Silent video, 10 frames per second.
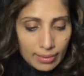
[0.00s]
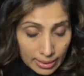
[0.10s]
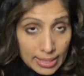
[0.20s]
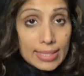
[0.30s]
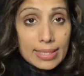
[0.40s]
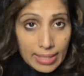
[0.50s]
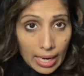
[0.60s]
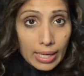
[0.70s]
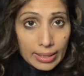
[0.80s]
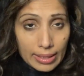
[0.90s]
these
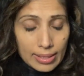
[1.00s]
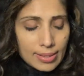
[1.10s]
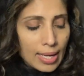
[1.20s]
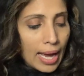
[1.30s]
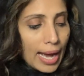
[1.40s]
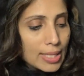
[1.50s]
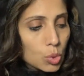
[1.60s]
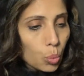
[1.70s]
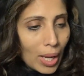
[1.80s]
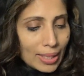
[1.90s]
nadis,
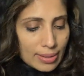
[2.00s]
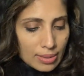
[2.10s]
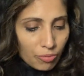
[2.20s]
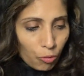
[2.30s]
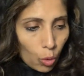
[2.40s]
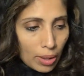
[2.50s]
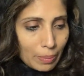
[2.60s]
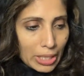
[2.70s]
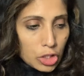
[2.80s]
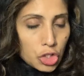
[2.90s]
as well as
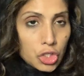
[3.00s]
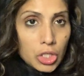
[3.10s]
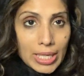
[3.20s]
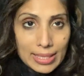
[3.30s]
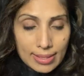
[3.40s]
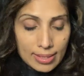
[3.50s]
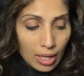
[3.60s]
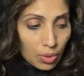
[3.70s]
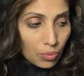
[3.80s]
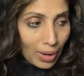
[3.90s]
forming sheets
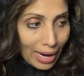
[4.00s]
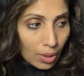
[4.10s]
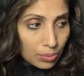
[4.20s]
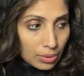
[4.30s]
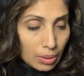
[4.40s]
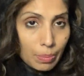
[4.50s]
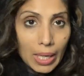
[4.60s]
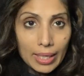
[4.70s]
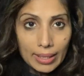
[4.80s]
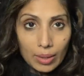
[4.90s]
around the
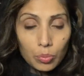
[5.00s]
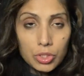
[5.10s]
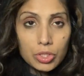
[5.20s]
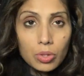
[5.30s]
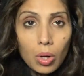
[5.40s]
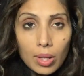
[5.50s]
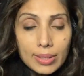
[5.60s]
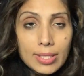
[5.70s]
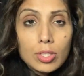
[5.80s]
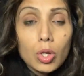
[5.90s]
body, which are
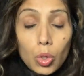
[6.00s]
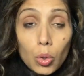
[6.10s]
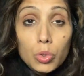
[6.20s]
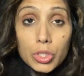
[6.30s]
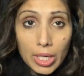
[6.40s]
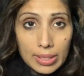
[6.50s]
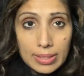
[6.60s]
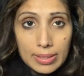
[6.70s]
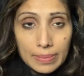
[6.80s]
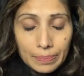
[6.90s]
called as
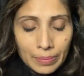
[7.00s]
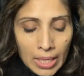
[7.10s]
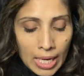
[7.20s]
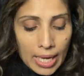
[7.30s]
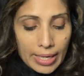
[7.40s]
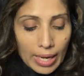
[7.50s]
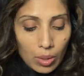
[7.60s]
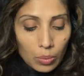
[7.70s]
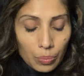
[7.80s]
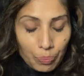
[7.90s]
koshas.
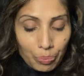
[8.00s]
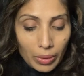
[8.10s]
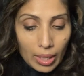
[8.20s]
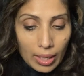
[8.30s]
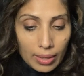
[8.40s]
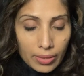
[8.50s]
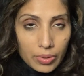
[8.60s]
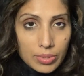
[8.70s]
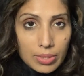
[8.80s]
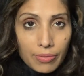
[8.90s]
Now,
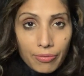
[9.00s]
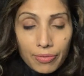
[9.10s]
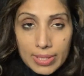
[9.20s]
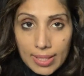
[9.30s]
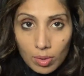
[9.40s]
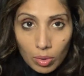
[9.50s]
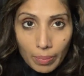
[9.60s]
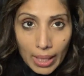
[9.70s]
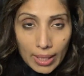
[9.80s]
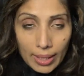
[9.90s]
there's the physical
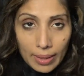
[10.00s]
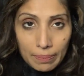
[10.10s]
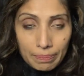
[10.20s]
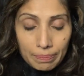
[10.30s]
body,